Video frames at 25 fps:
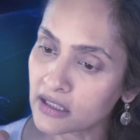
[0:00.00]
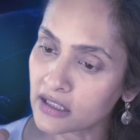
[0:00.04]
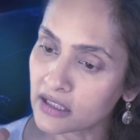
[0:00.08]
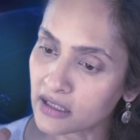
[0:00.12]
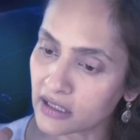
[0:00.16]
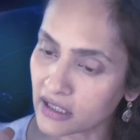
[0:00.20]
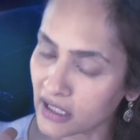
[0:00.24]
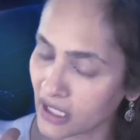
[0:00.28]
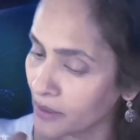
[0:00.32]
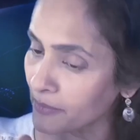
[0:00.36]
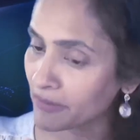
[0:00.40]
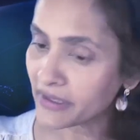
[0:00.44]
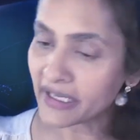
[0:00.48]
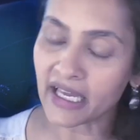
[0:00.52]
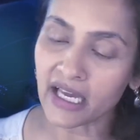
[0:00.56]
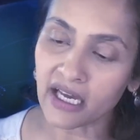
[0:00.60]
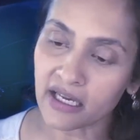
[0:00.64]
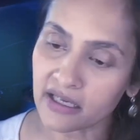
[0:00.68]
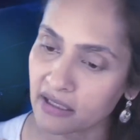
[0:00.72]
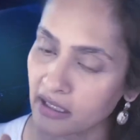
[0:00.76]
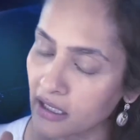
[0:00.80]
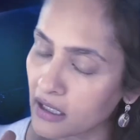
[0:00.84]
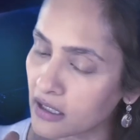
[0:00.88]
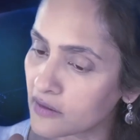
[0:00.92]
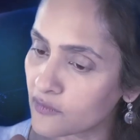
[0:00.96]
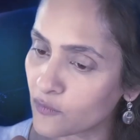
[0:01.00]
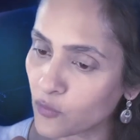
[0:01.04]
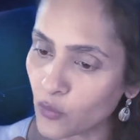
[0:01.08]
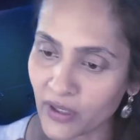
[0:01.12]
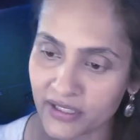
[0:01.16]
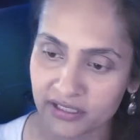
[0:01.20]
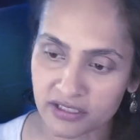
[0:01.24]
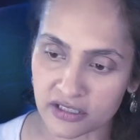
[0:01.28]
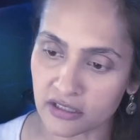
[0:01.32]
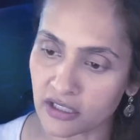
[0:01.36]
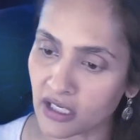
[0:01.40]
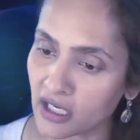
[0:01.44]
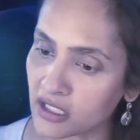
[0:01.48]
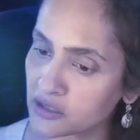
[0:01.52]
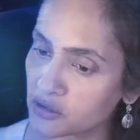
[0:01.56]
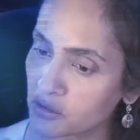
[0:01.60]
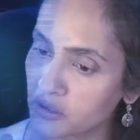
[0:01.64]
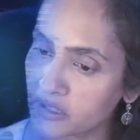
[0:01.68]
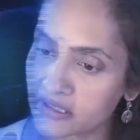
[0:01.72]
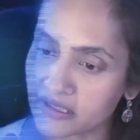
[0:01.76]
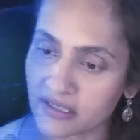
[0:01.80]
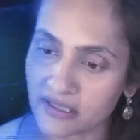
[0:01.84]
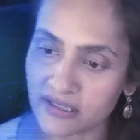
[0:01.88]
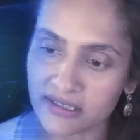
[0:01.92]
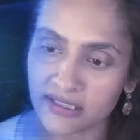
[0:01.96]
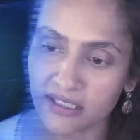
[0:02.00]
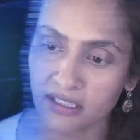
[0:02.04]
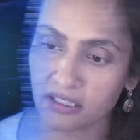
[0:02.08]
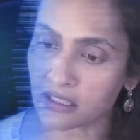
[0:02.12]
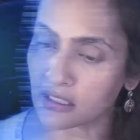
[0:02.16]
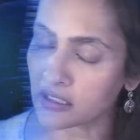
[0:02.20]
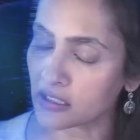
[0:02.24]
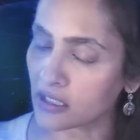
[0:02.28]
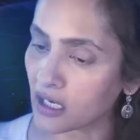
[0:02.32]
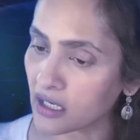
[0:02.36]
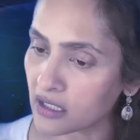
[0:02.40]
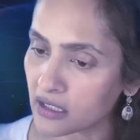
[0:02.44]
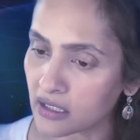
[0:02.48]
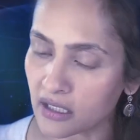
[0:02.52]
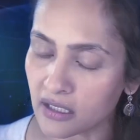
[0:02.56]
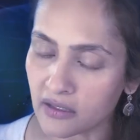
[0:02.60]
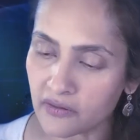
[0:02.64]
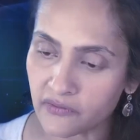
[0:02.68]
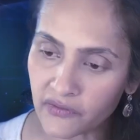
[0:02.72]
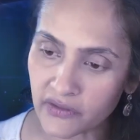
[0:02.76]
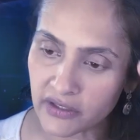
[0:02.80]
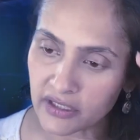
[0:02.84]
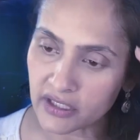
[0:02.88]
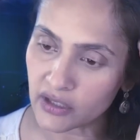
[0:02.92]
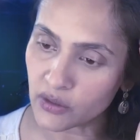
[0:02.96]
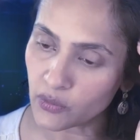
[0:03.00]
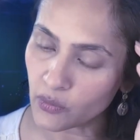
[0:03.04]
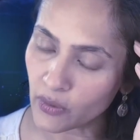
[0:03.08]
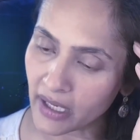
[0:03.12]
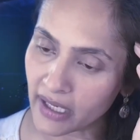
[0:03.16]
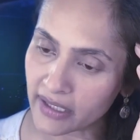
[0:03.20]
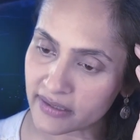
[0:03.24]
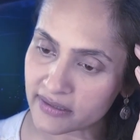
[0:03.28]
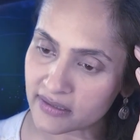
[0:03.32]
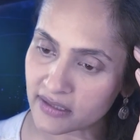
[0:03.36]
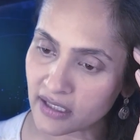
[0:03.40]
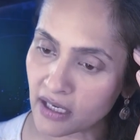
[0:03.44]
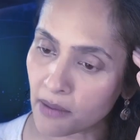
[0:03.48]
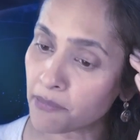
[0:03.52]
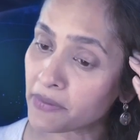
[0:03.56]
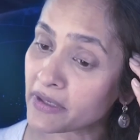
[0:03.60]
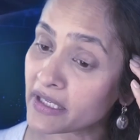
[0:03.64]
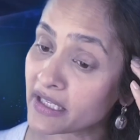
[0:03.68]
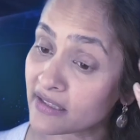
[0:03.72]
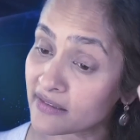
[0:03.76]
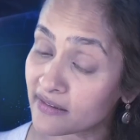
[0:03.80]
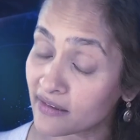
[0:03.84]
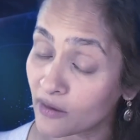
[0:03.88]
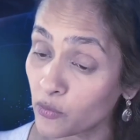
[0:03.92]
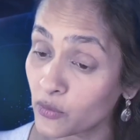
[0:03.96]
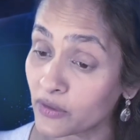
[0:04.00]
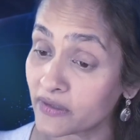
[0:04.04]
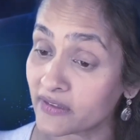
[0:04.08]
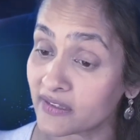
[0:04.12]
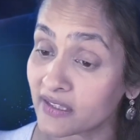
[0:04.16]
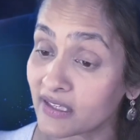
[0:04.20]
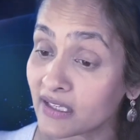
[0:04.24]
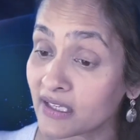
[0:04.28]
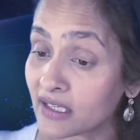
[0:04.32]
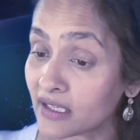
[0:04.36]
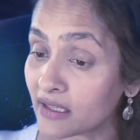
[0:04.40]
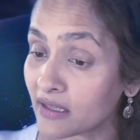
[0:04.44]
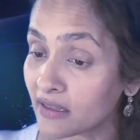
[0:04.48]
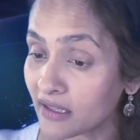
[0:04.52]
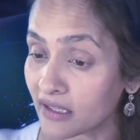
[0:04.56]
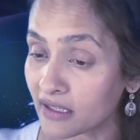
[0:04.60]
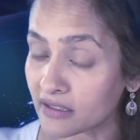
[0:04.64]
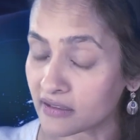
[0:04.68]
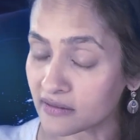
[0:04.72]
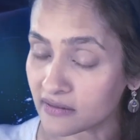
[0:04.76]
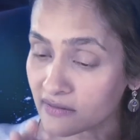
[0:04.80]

coming out of Western countries. It's still a lot of the US companies that we see that